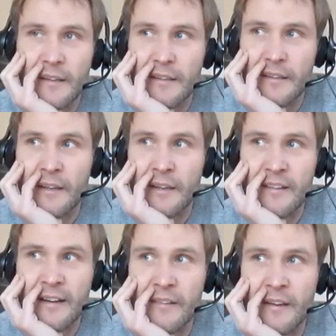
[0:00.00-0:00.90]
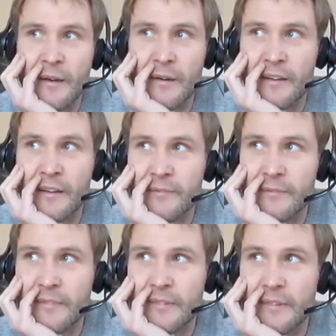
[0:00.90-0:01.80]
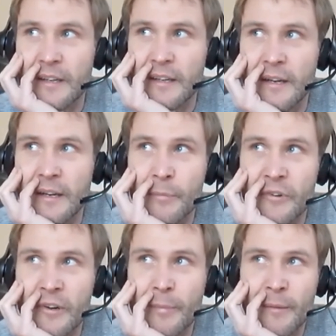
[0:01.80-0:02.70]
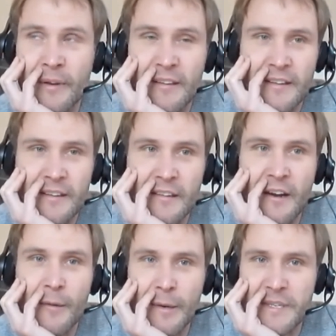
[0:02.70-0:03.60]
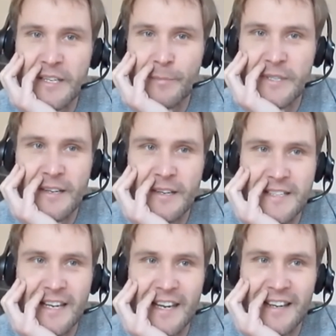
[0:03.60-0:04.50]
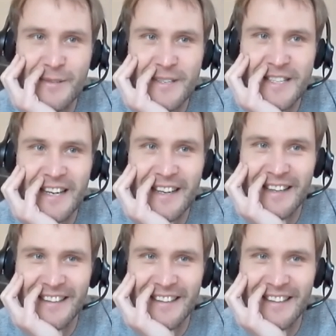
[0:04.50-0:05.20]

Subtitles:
not to sound too kind of arbitrary about it, but it's a time limited opportunity, should we say.